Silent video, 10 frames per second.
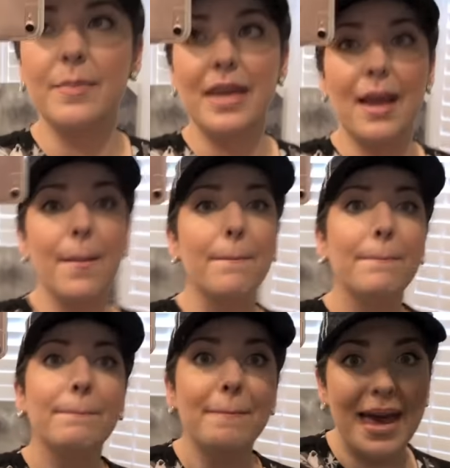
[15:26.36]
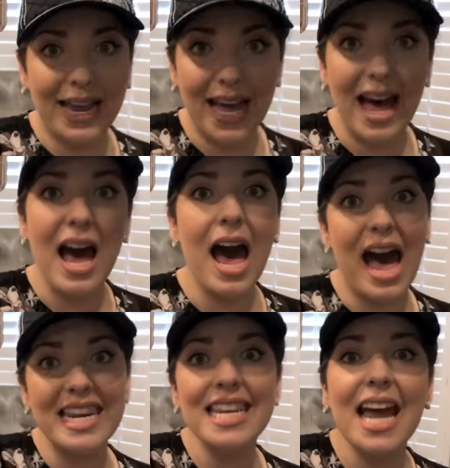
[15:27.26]
going to be mega
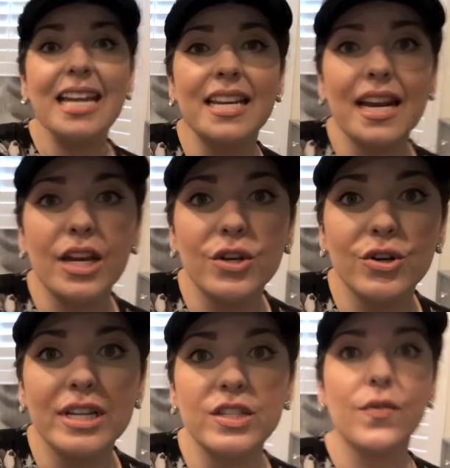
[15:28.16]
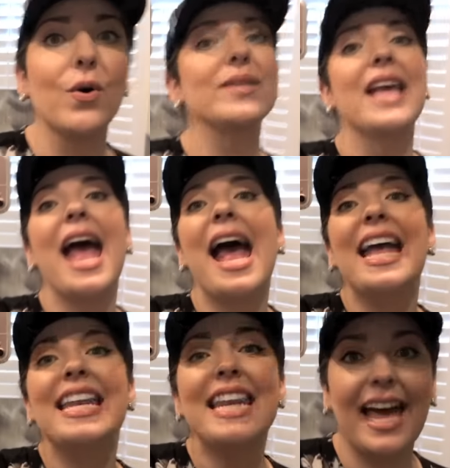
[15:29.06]
hot. ninety-nine degrees, folks.
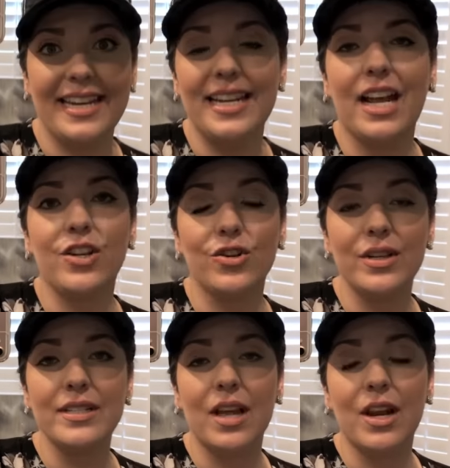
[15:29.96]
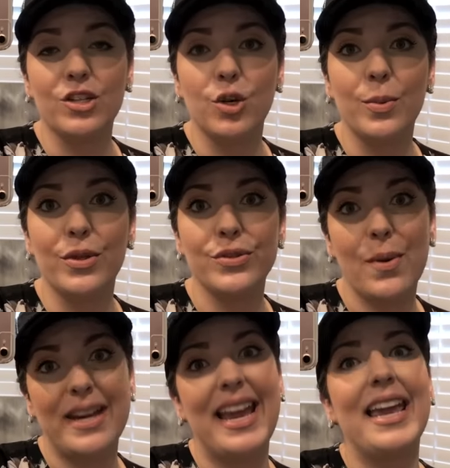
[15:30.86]
ninety-nine degrees on October the
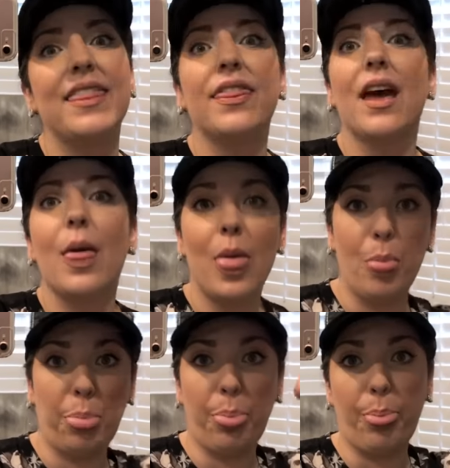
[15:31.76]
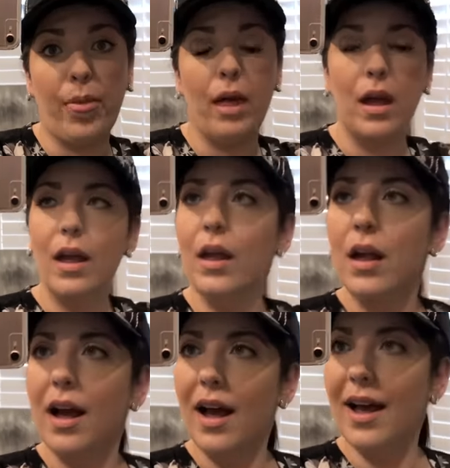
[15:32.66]
twenty-eighth.
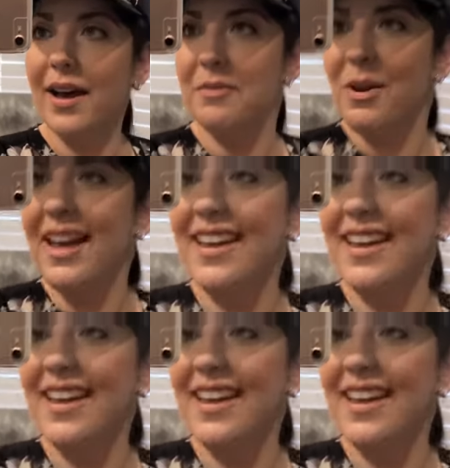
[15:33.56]
um.